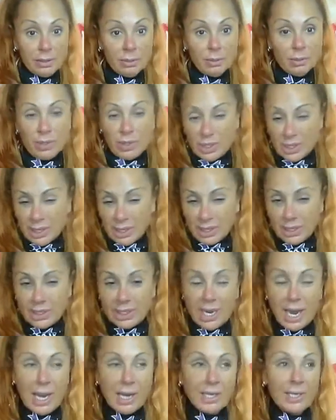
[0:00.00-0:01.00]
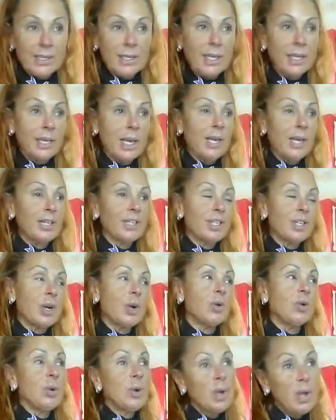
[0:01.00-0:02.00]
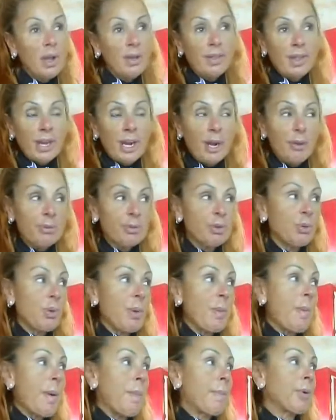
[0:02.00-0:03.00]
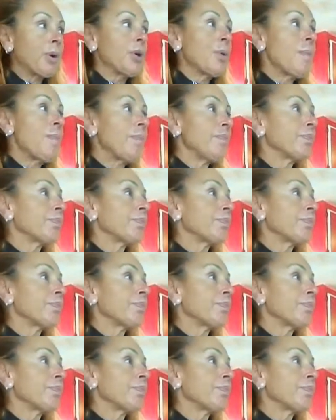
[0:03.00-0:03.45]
which is like the tax deadline, so that helps you remember.